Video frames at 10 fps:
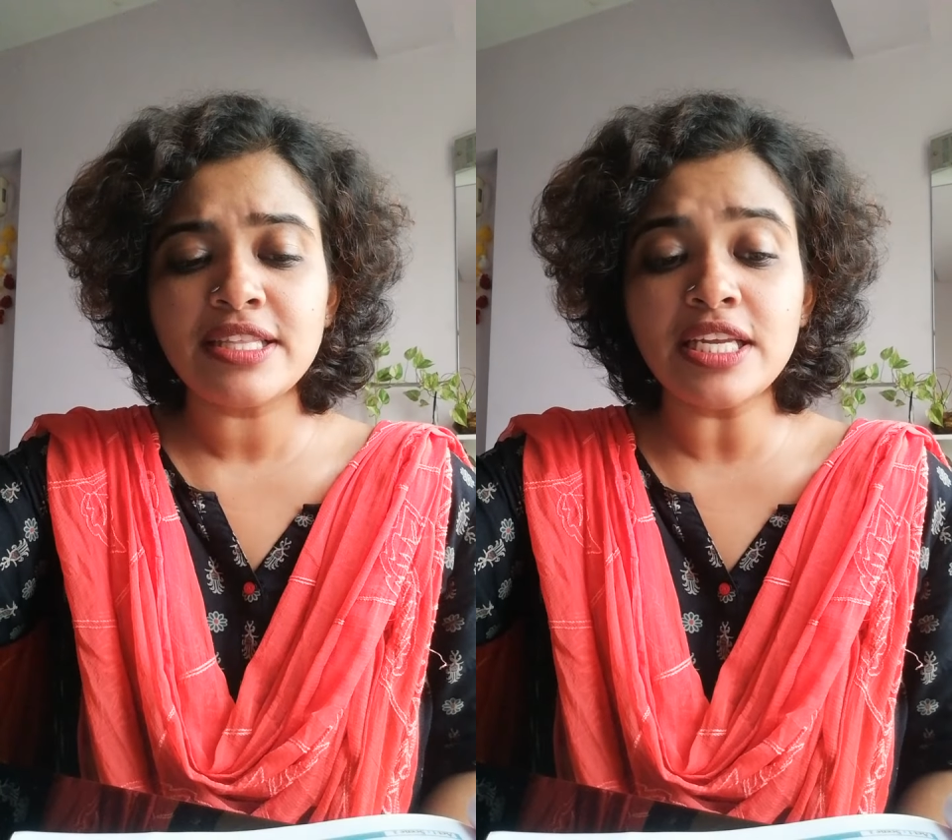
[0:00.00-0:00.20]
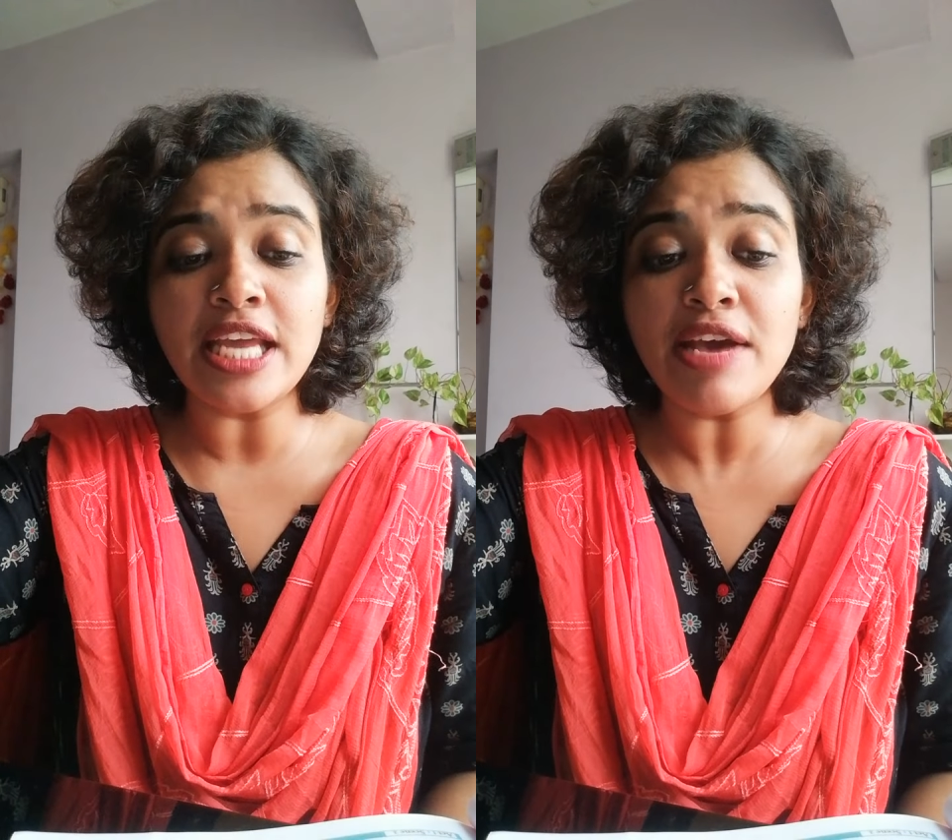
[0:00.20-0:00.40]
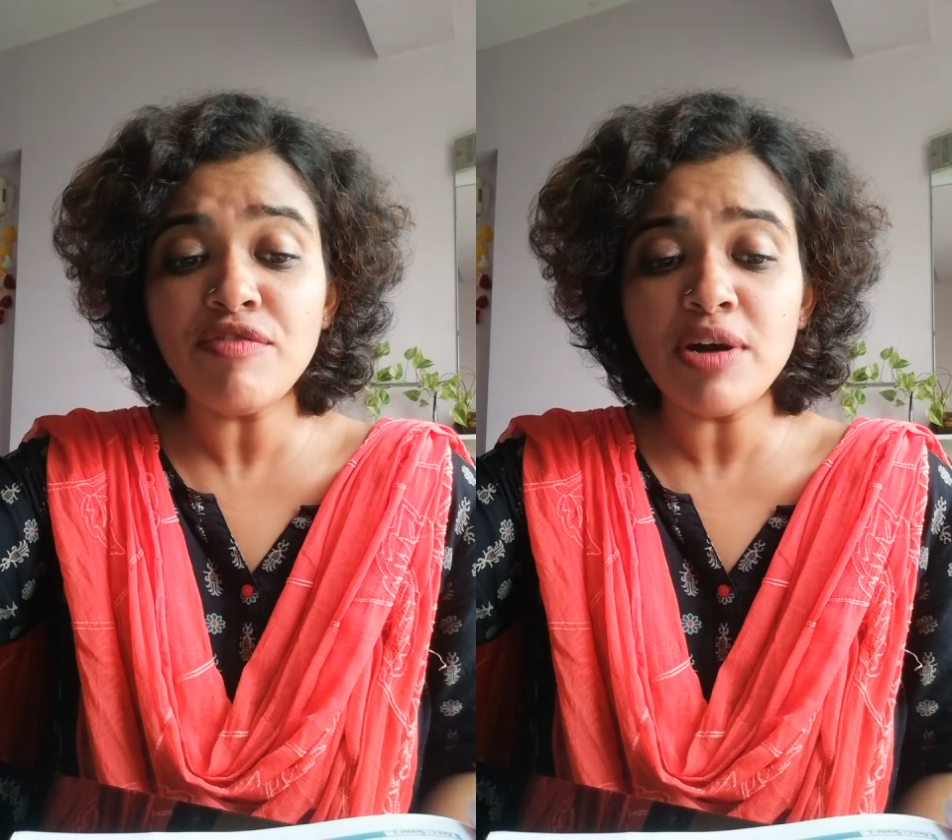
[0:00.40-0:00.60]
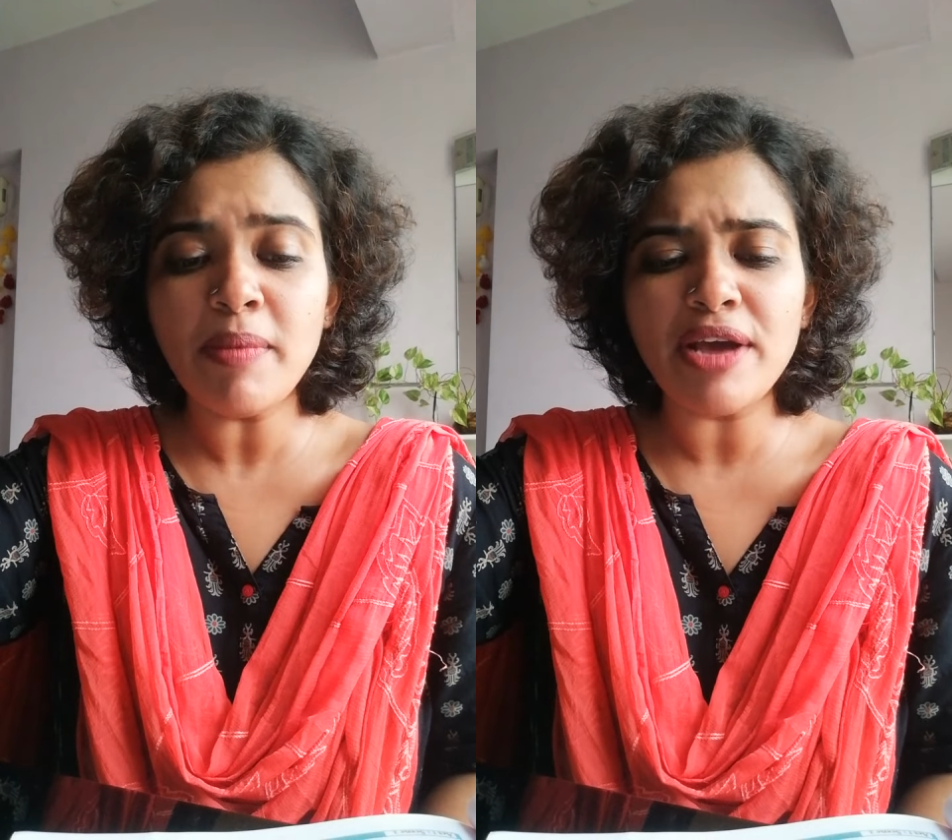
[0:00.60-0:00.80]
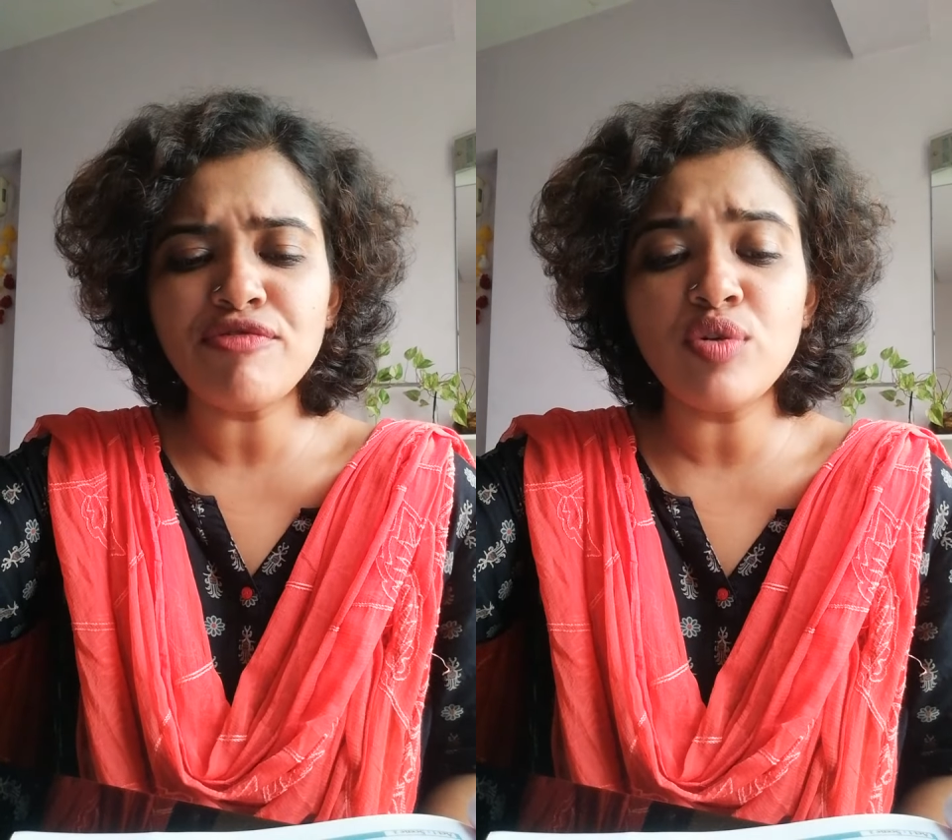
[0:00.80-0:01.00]
that ever
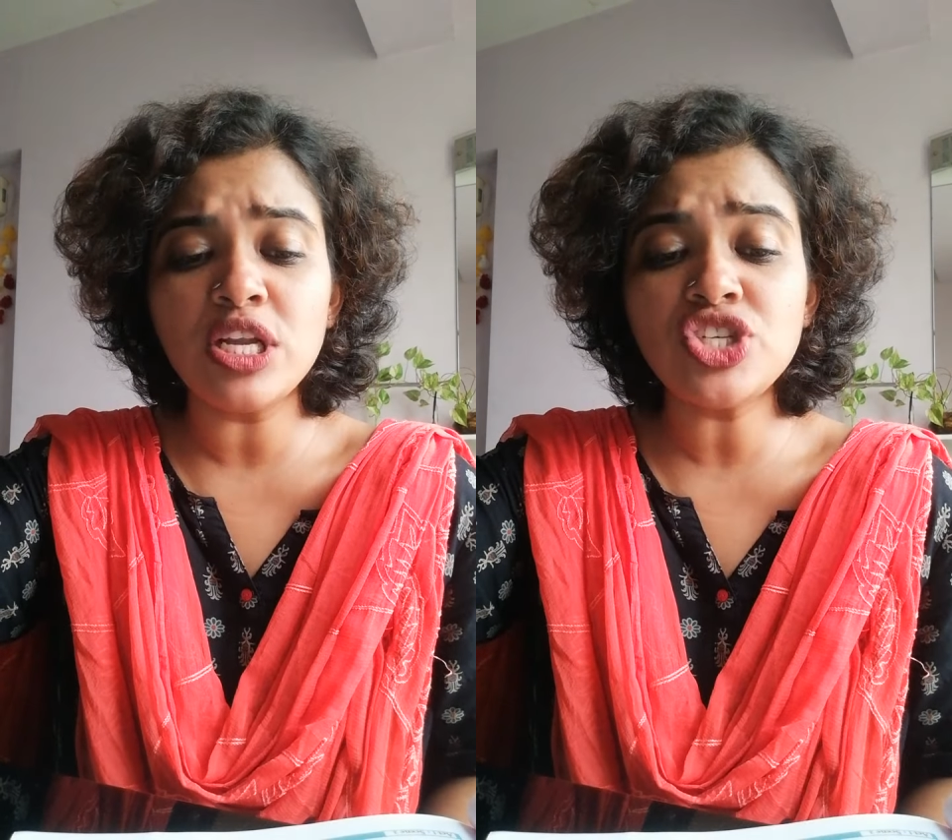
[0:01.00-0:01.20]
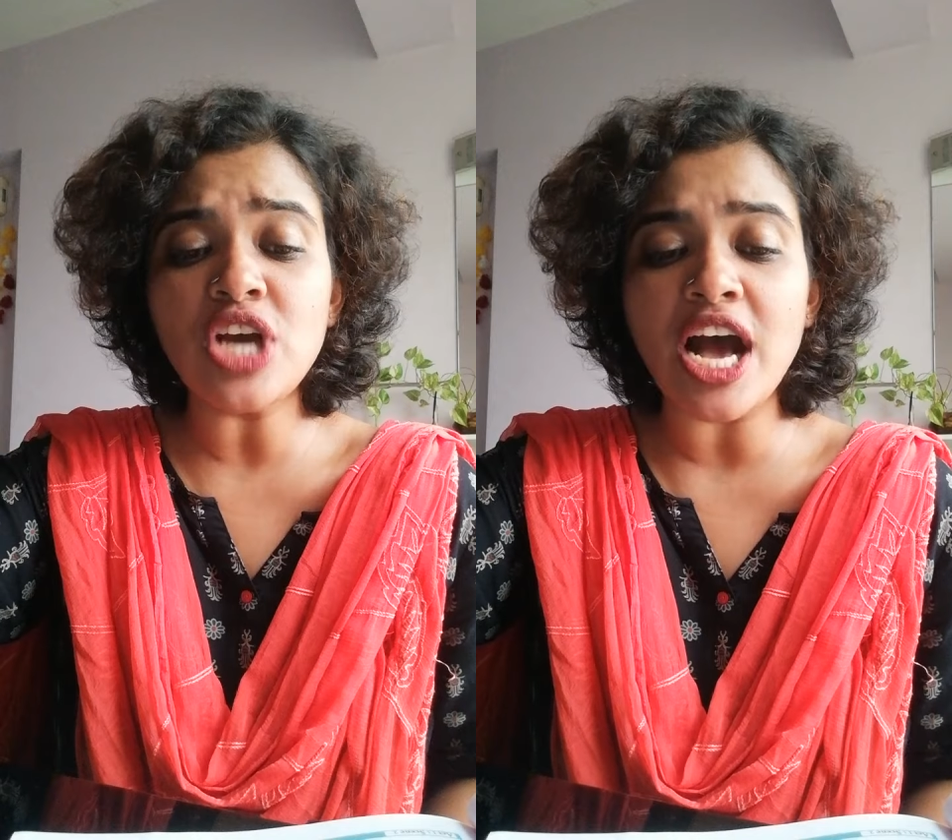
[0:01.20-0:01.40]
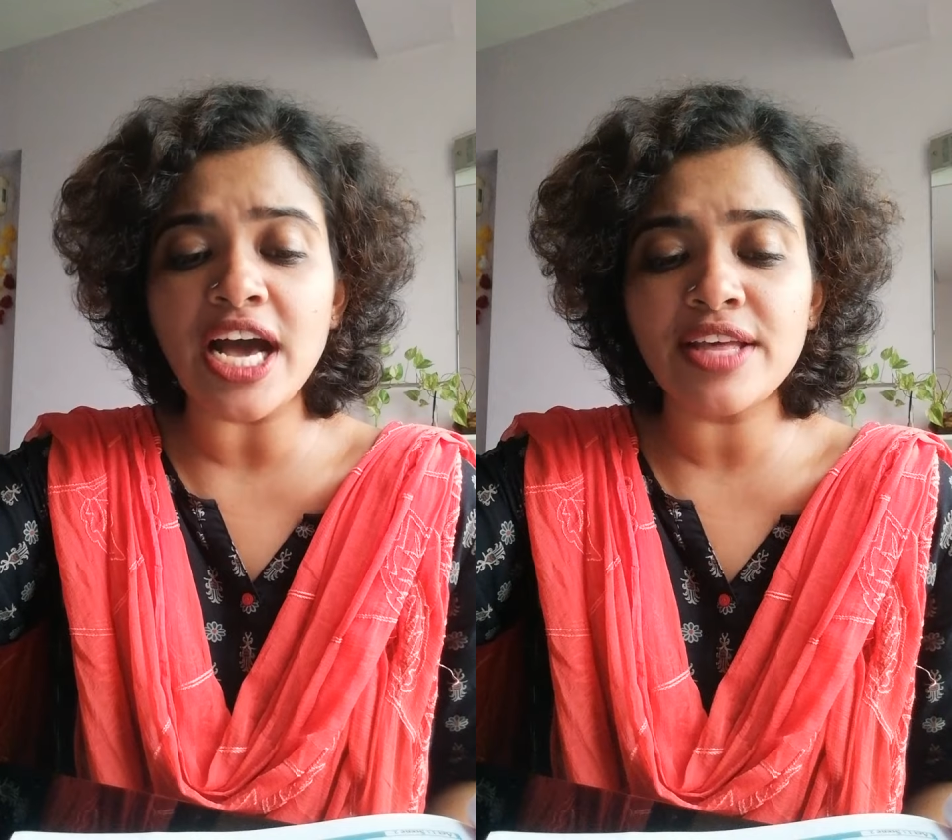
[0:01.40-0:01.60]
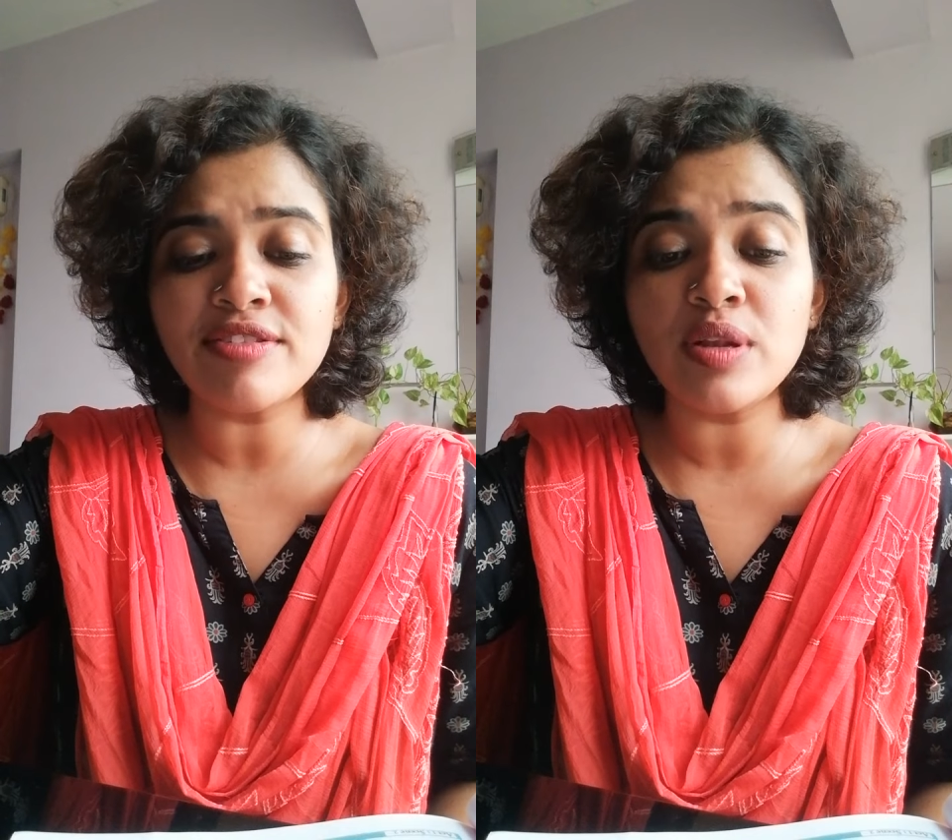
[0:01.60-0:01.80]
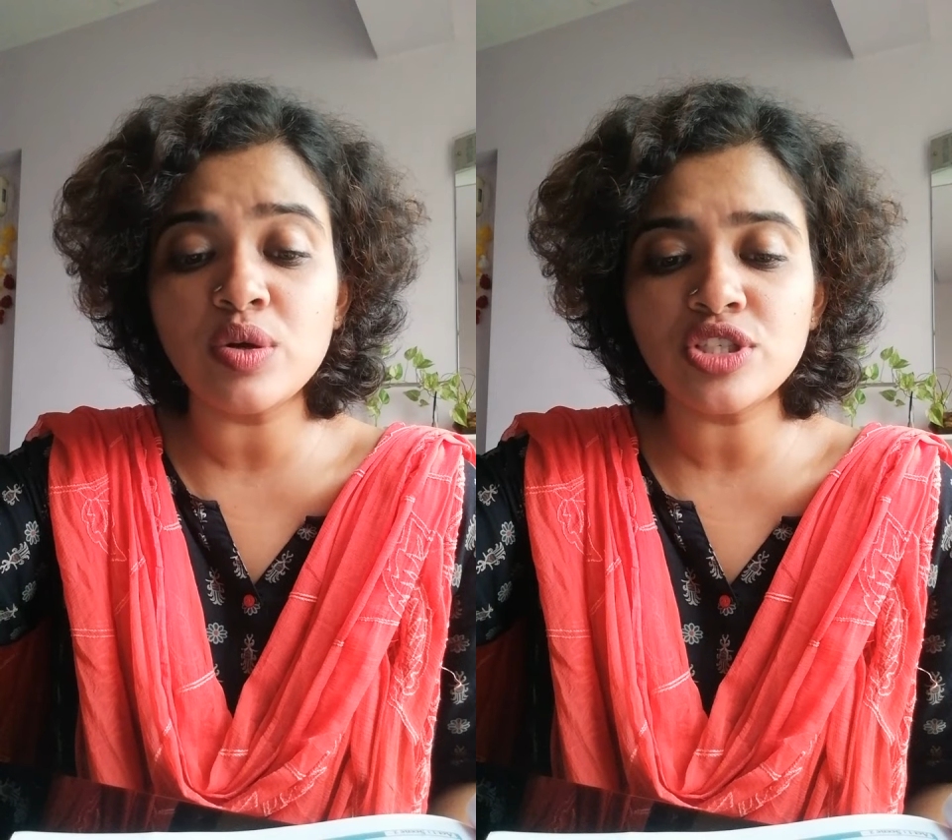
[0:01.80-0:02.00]
my foolish
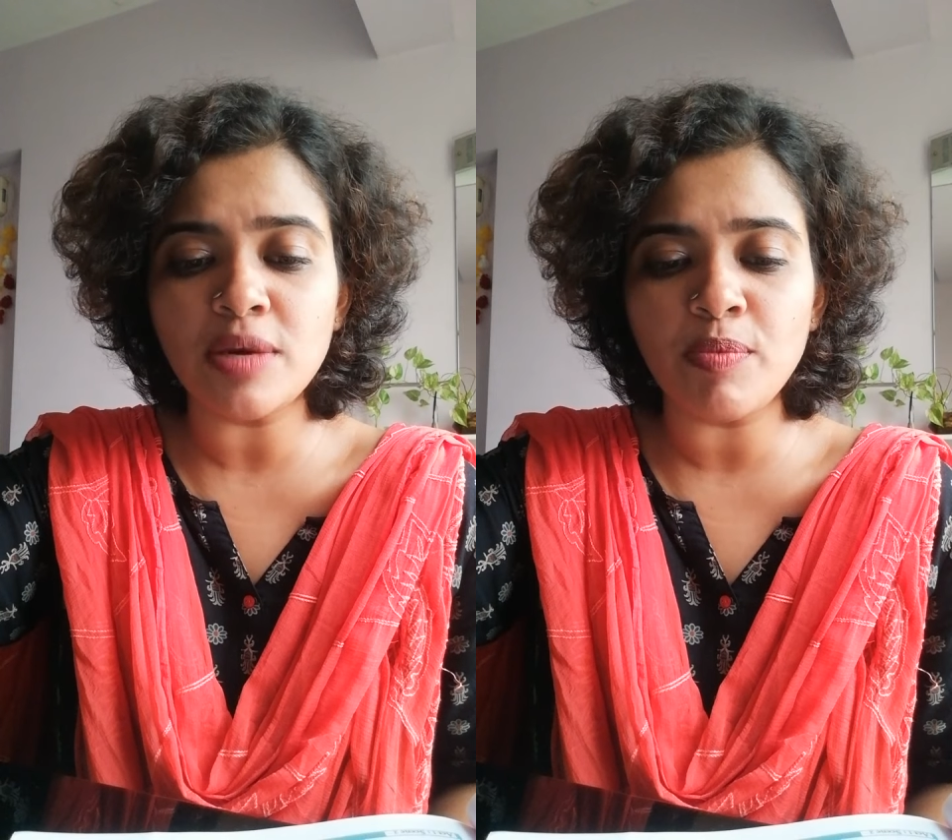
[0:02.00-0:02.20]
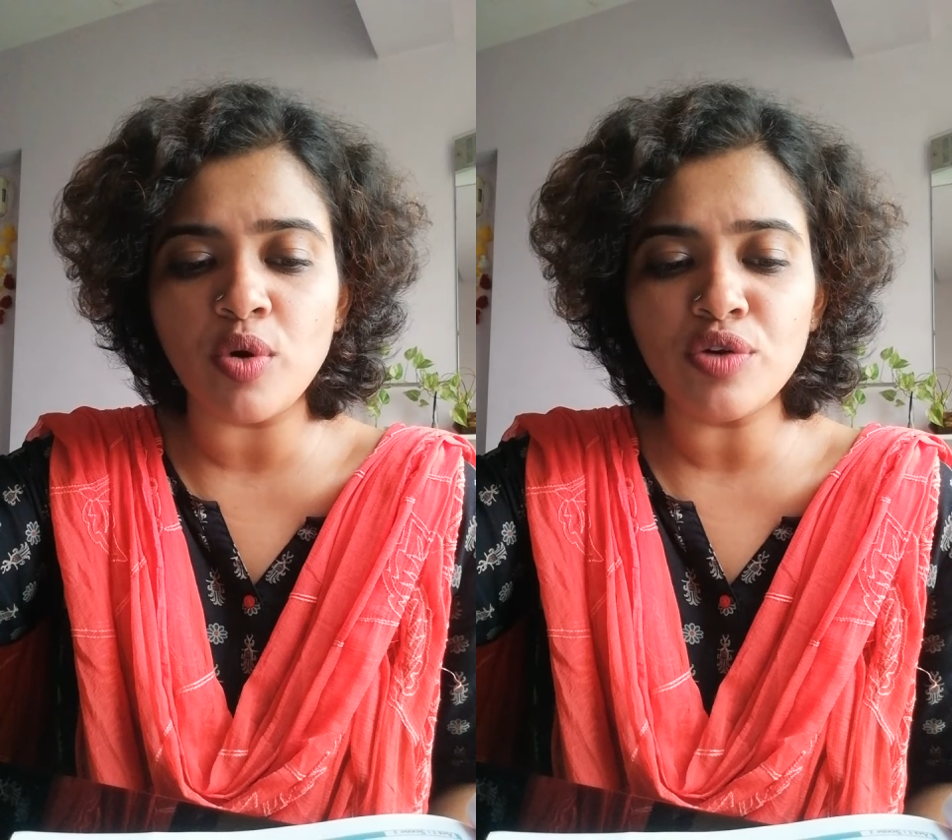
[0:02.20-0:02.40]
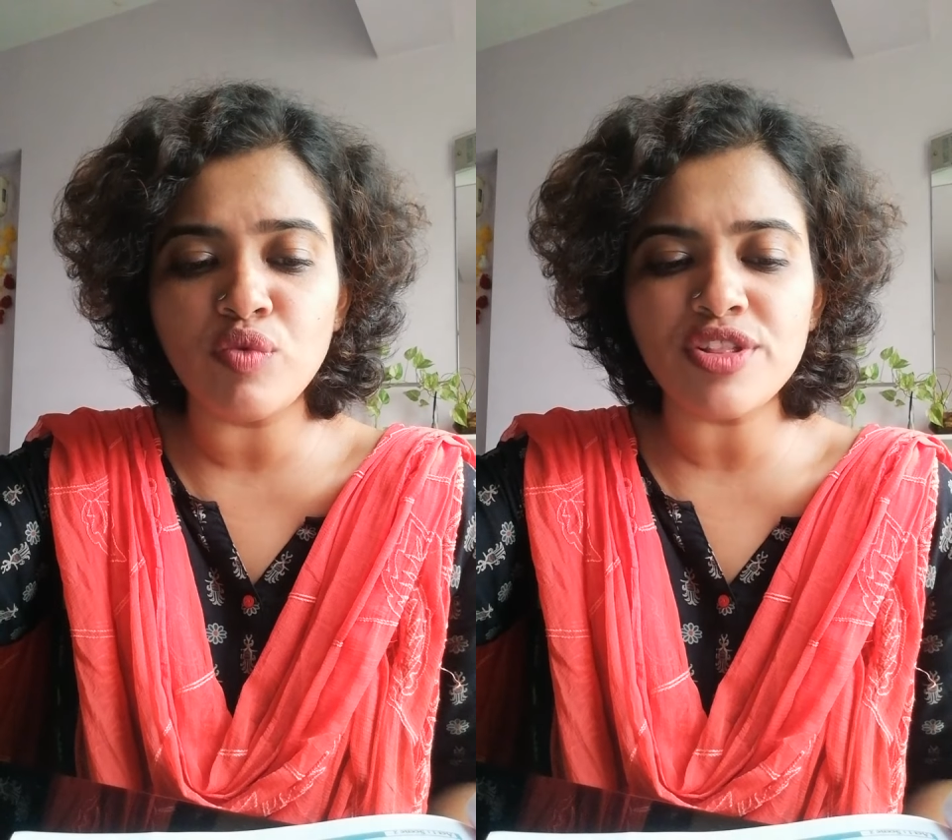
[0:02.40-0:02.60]
eyes looked upon,